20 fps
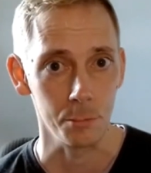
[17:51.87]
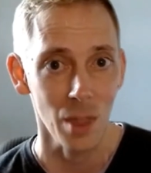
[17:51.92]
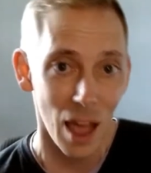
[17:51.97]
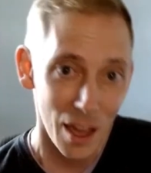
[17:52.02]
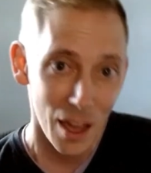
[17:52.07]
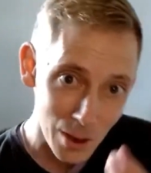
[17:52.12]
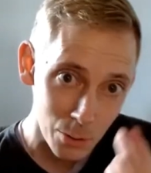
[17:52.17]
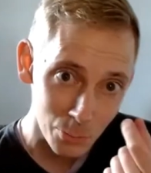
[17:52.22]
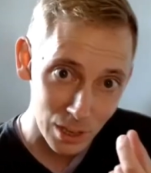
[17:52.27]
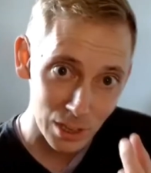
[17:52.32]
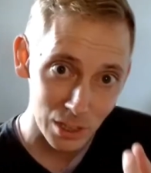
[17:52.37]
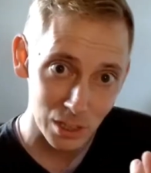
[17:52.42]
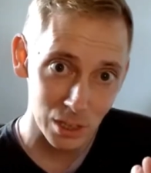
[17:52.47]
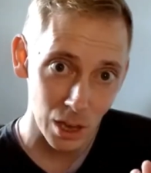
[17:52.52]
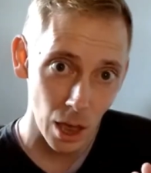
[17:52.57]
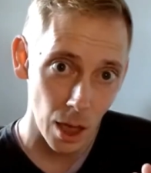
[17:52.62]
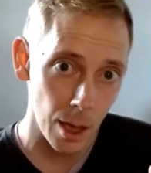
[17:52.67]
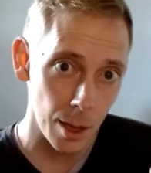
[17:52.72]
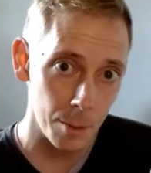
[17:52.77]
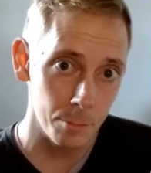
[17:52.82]
And there is
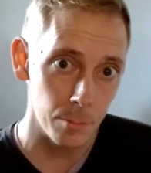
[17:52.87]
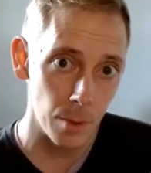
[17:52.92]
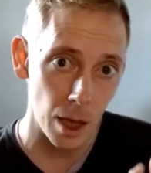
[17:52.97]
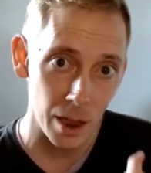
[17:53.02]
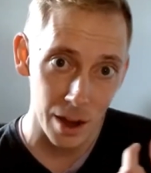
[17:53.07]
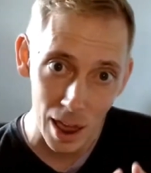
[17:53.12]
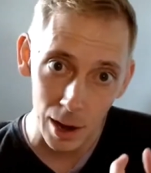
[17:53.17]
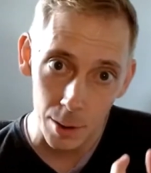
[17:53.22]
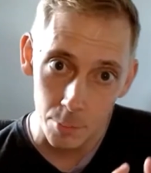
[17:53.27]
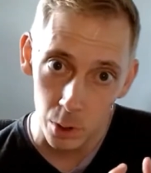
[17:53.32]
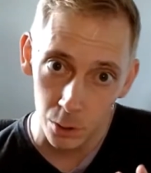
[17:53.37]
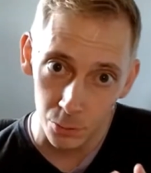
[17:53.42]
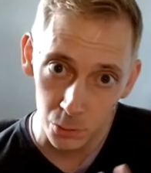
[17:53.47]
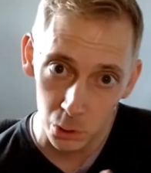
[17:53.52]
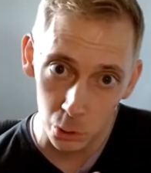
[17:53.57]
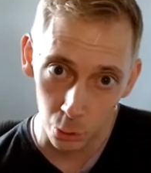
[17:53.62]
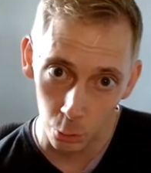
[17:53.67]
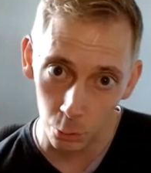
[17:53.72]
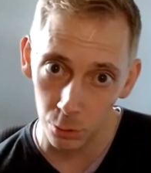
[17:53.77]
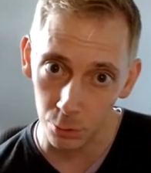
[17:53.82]
an element of
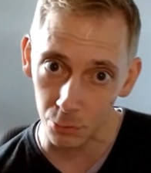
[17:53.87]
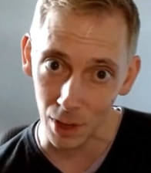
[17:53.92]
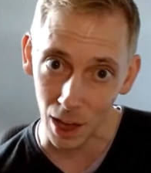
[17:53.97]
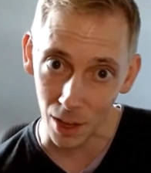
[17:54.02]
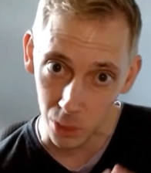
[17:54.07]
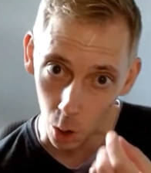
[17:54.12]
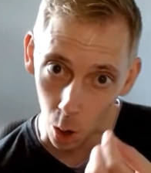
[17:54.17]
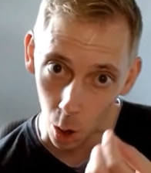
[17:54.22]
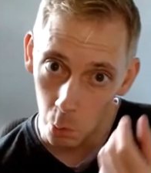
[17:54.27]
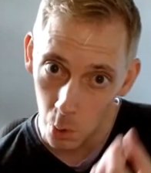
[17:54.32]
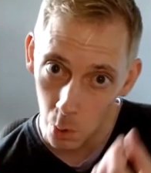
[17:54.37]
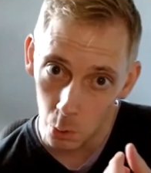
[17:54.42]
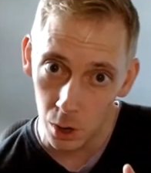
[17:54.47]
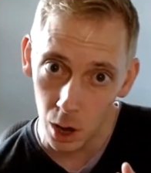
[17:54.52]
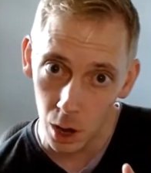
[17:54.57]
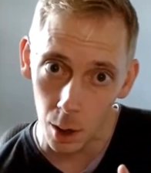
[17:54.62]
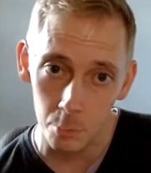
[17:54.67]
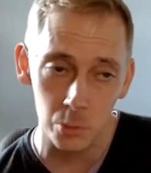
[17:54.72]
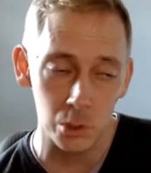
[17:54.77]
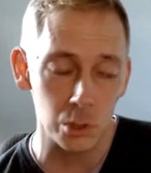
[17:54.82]
truth of that I will
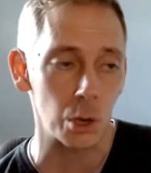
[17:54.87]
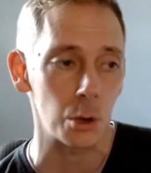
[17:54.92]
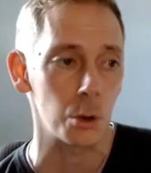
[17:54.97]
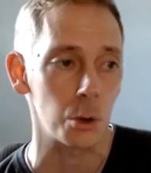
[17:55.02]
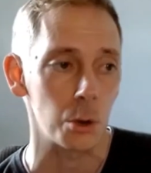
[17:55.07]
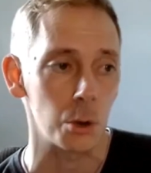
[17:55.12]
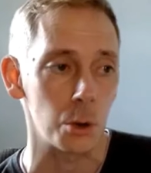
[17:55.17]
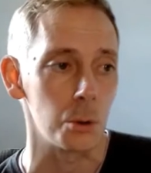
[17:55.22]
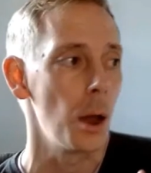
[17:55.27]
come to.